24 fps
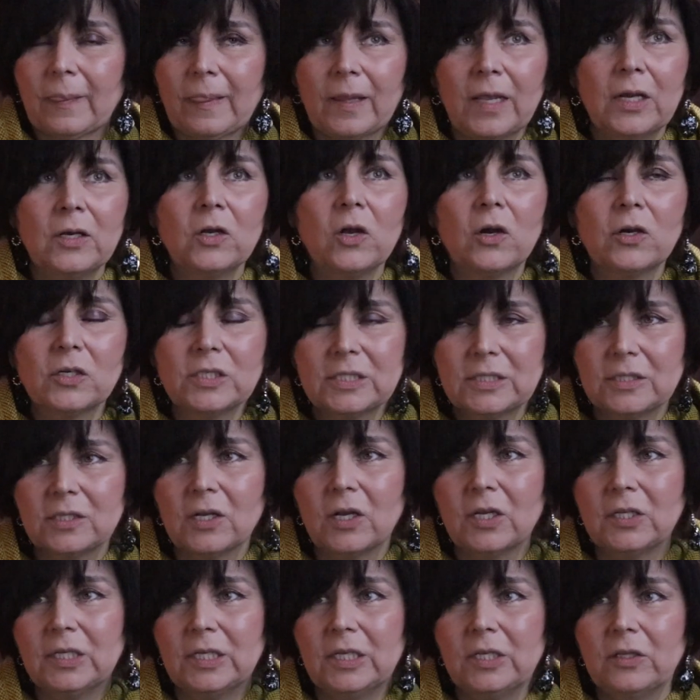In our
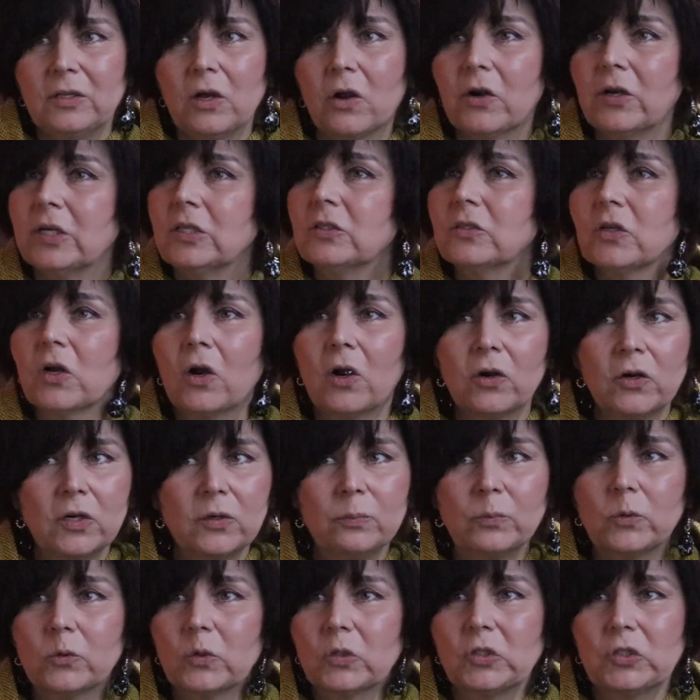study, our entire
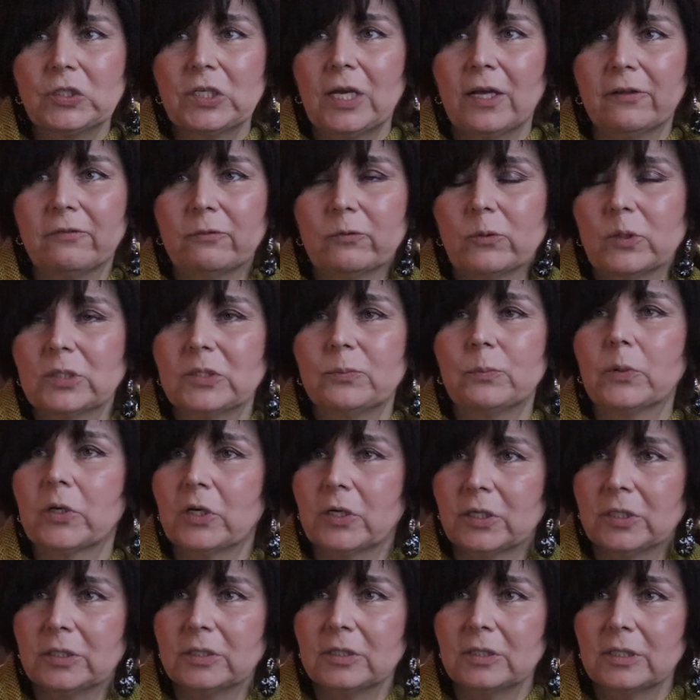bookshelf was
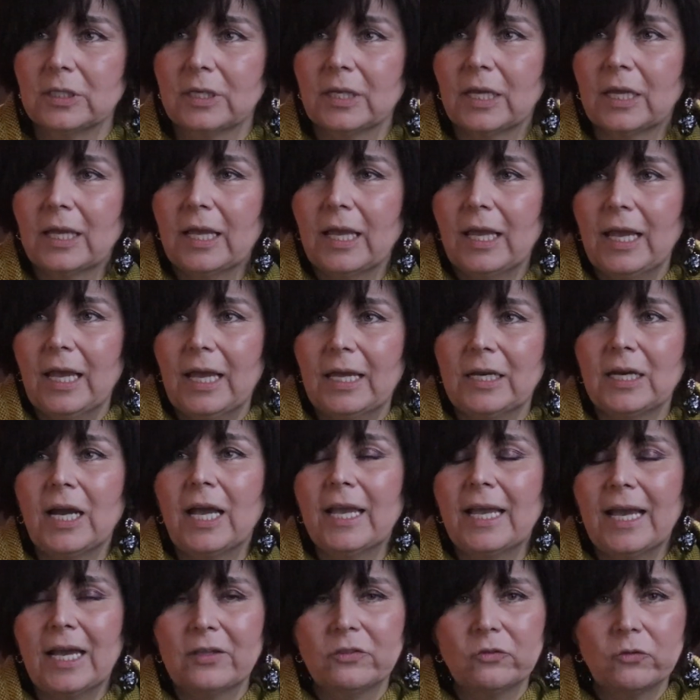burned, and I
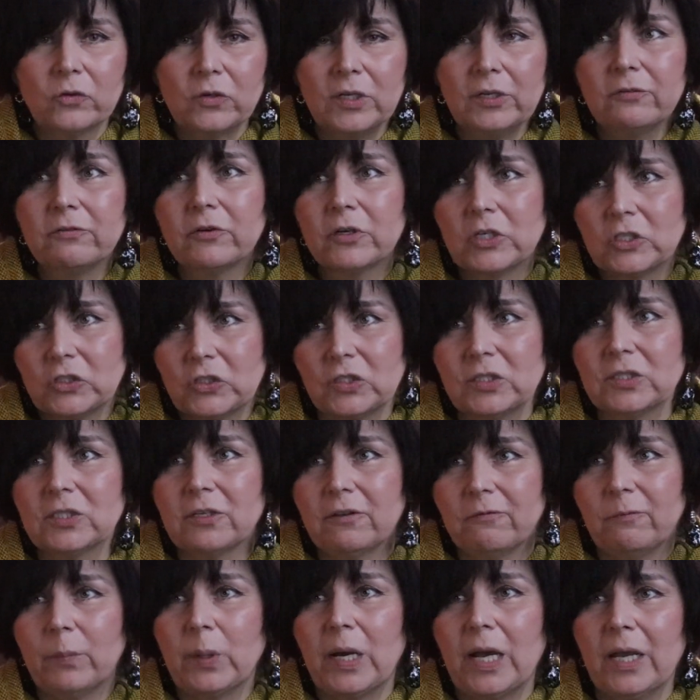had three versions
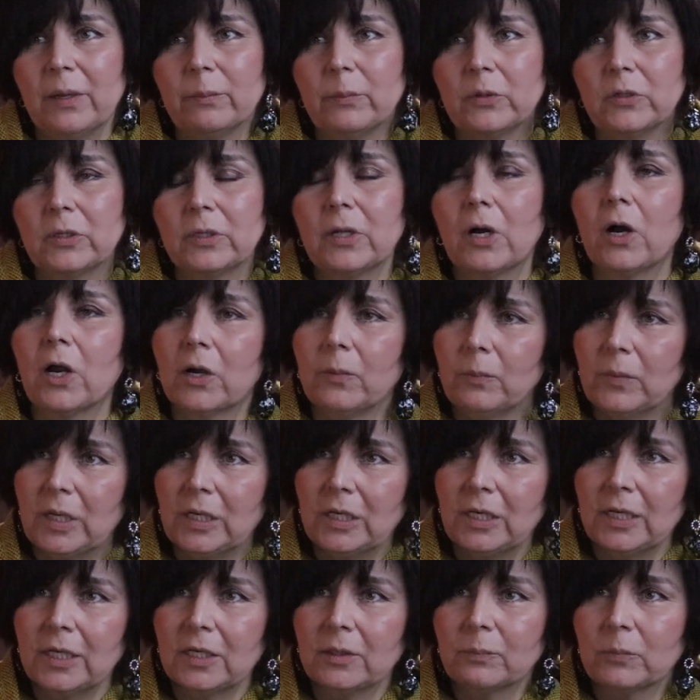of Bible,
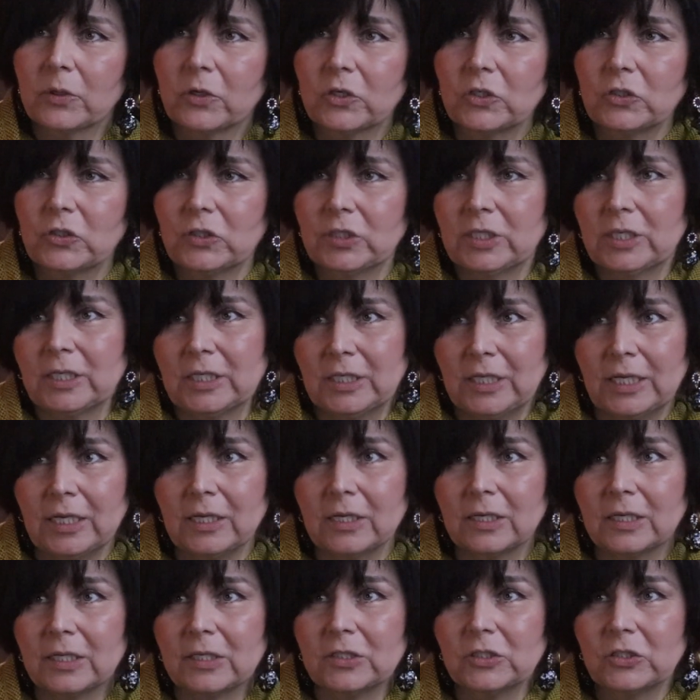Armenian, Persian, and
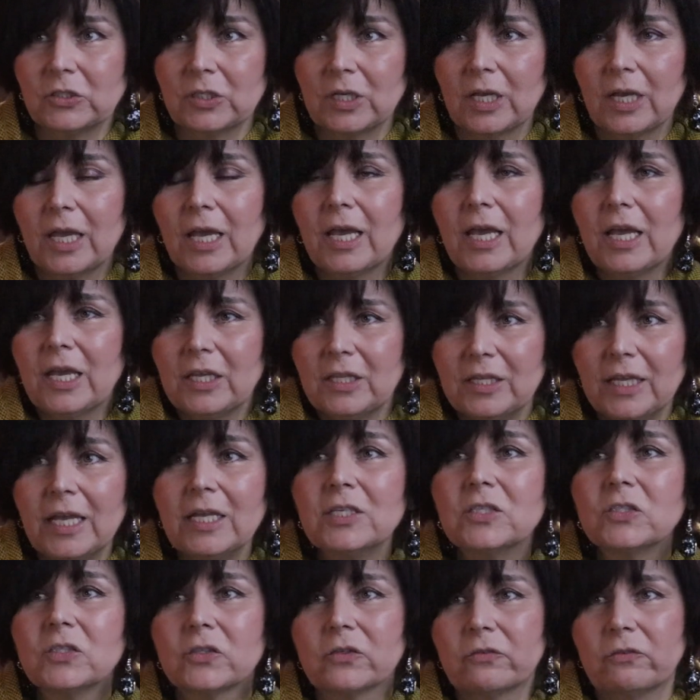English. They
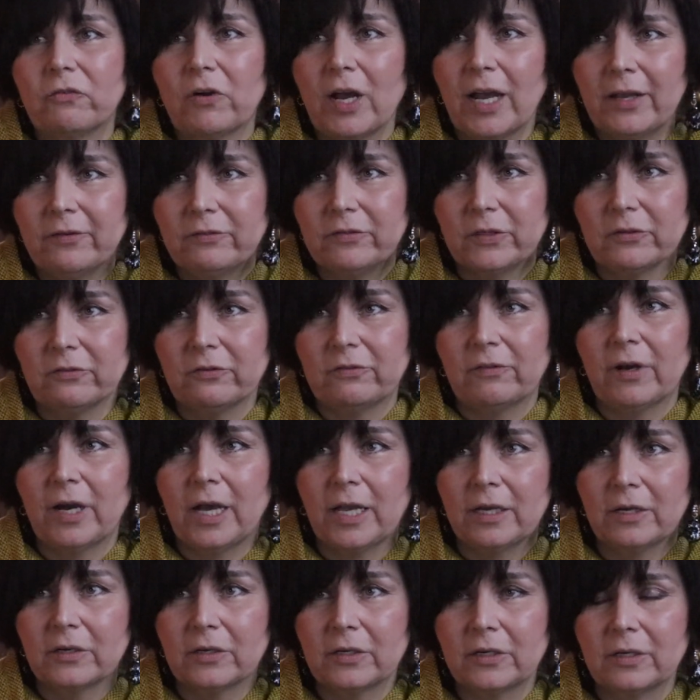survived the
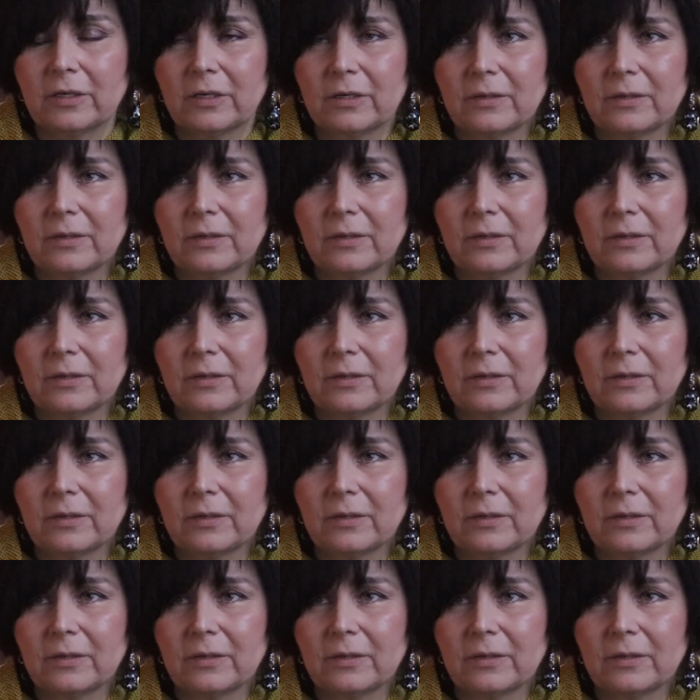fire.